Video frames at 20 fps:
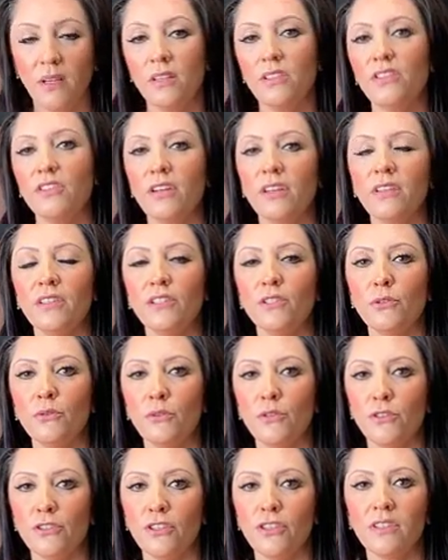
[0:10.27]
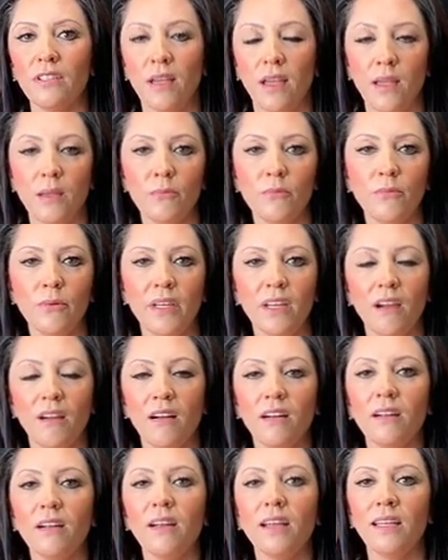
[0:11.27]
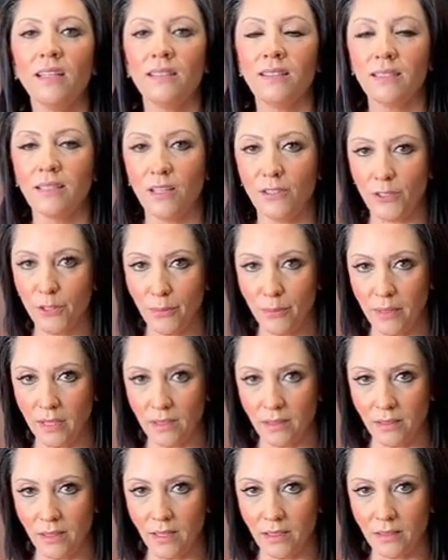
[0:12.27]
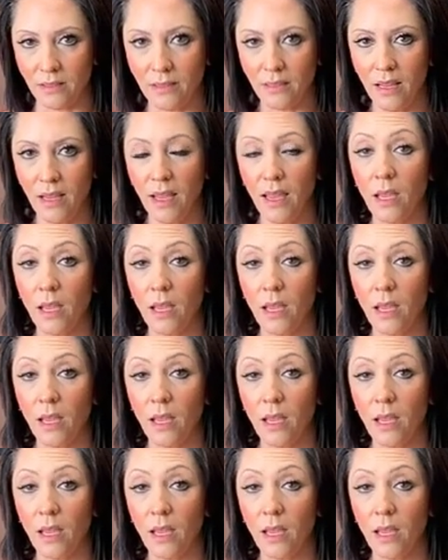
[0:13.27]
During this crucial time, we are an essential business,